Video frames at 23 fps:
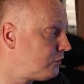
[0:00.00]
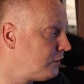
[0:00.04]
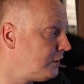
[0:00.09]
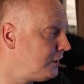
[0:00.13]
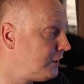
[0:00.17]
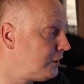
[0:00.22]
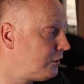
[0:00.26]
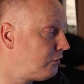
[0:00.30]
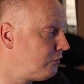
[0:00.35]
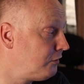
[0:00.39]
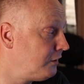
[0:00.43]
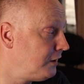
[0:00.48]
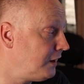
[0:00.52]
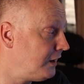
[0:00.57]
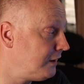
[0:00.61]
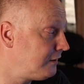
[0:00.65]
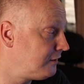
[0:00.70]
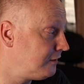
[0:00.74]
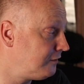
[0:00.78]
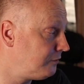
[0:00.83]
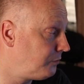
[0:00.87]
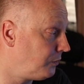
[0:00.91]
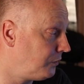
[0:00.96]
the
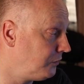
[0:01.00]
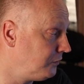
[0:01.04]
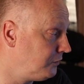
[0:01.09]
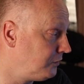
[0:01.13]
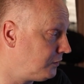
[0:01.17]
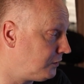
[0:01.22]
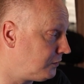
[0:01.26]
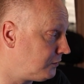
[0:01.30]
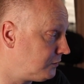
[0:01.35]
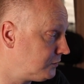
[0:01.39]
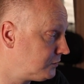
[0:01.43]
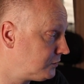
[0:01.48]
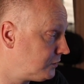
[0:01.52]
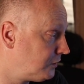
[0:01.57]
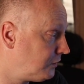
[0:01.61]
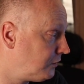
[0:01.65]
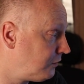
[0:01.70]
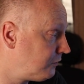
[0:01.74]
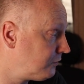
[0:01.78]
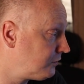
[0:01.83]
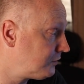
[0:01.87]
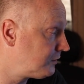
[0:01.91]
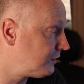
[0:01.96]
creative bundle.
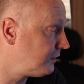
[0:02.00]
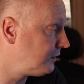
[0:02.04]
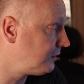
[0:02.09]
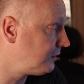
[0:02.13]
So obviously